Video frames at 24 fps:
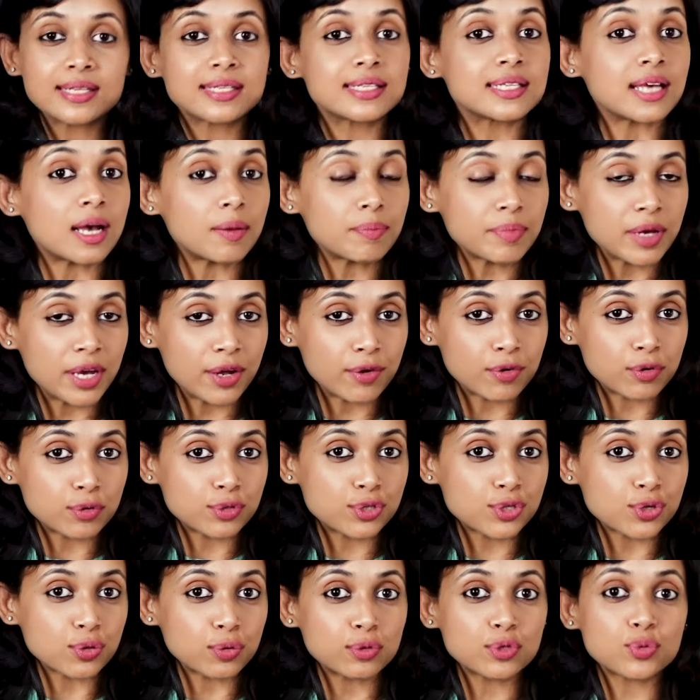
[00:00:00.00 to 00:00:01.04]
Some hero
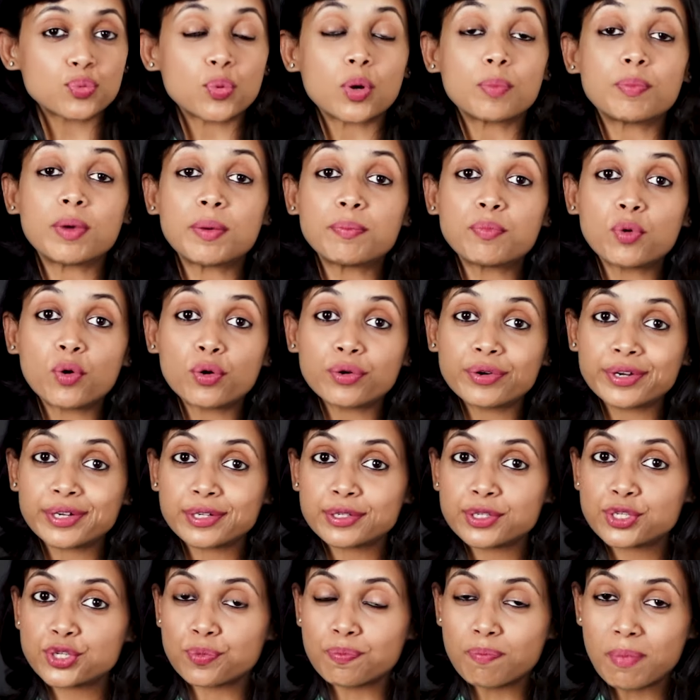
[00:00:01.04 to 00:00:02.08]
stones were
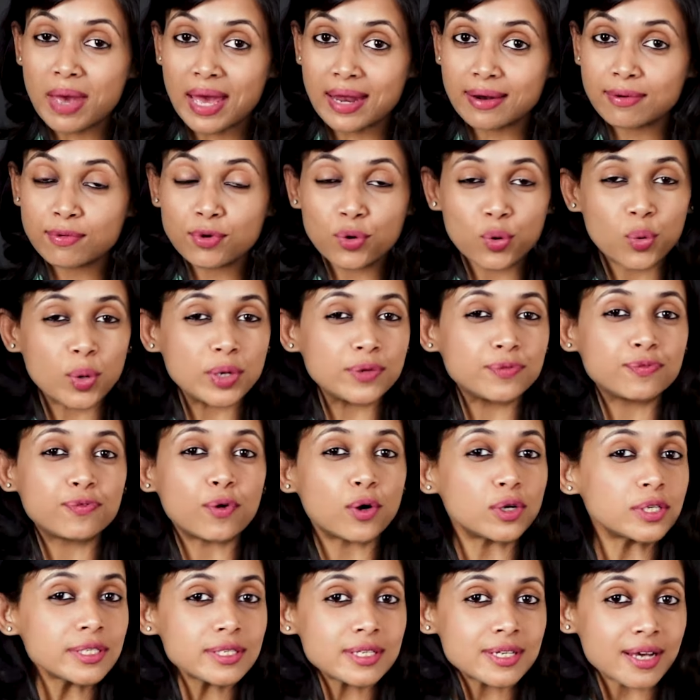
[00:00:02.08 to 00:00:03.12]
memorials to men who had
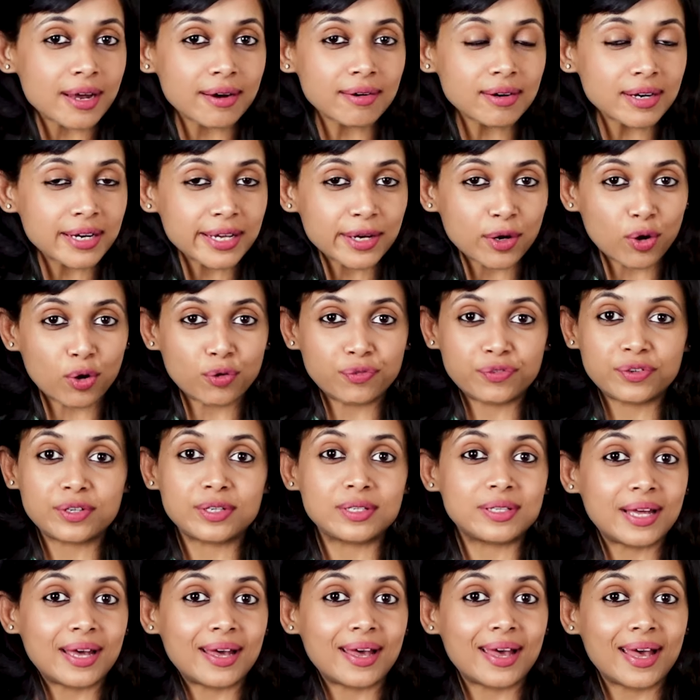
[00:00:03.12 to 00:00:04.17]
voluntarily
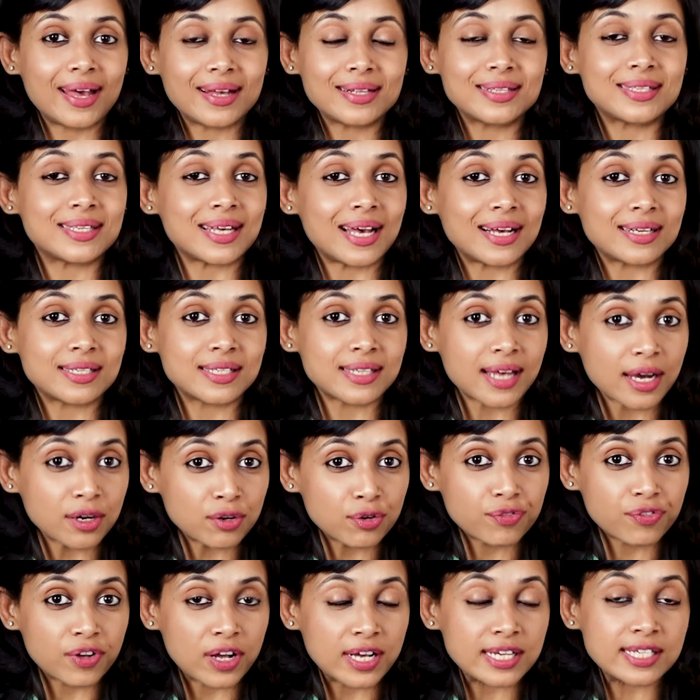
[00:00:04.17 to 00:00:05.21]
offered their heads as
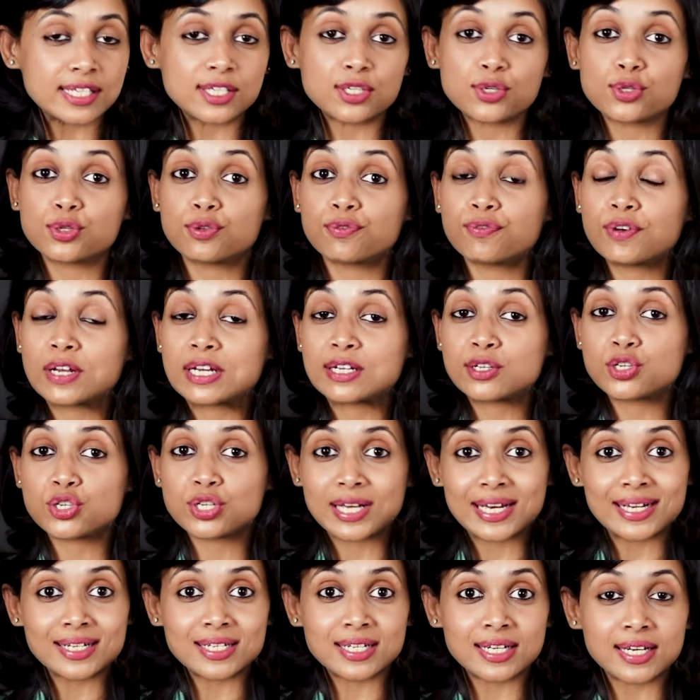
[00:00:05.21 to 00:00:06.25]
sacrifice to the village
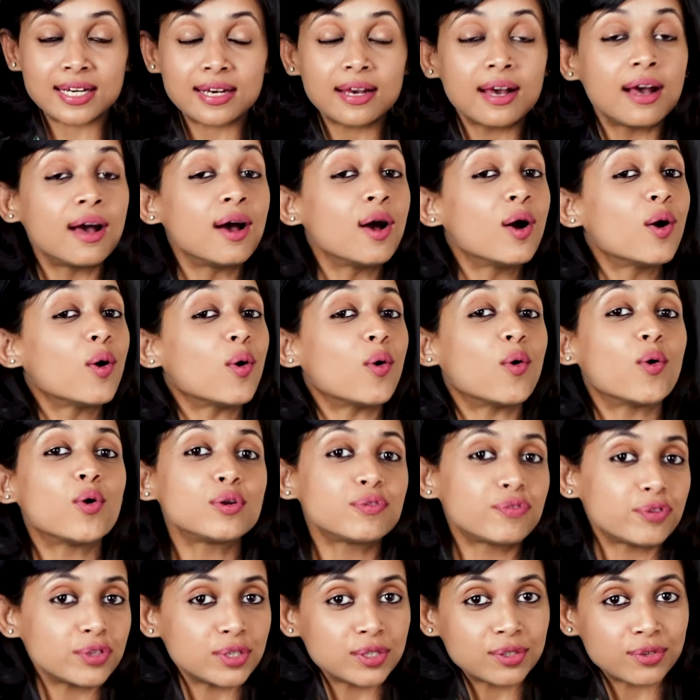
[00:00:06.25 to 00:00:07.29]
deity,
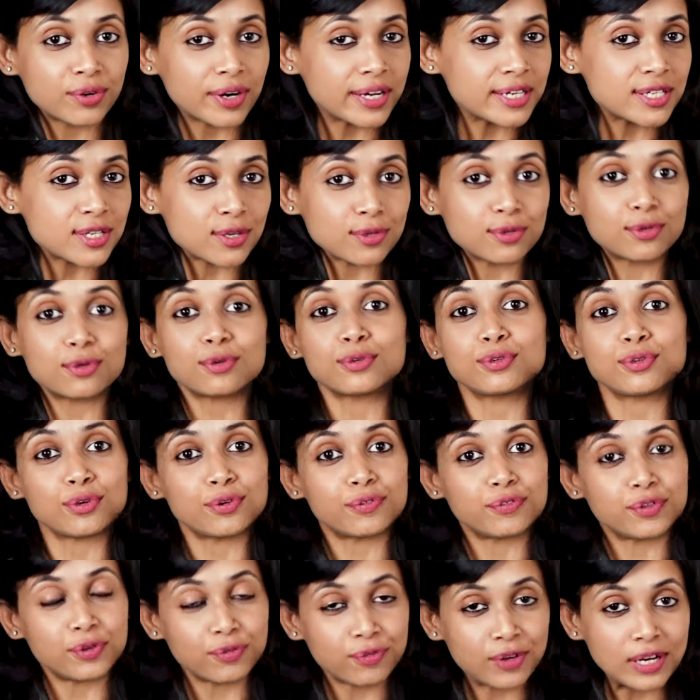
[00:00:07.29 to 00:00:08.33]
all for the greater good
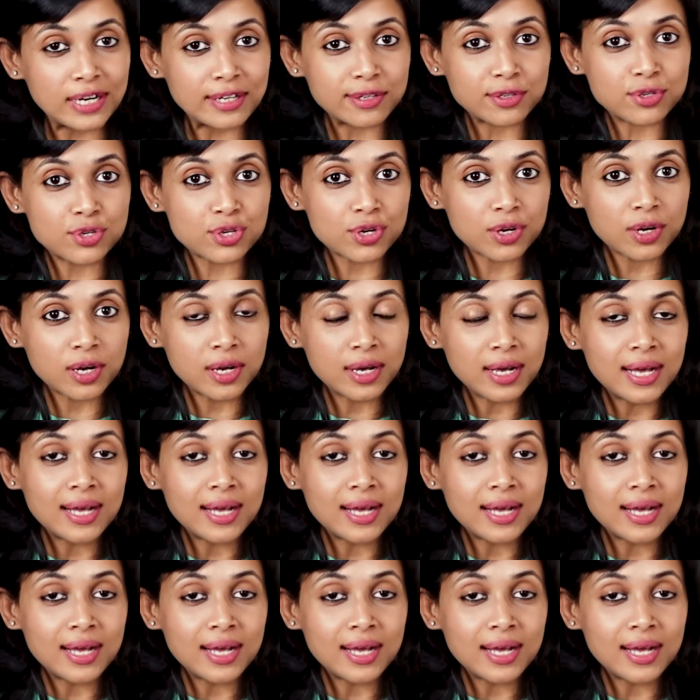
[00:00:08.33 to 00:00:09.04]
of the village.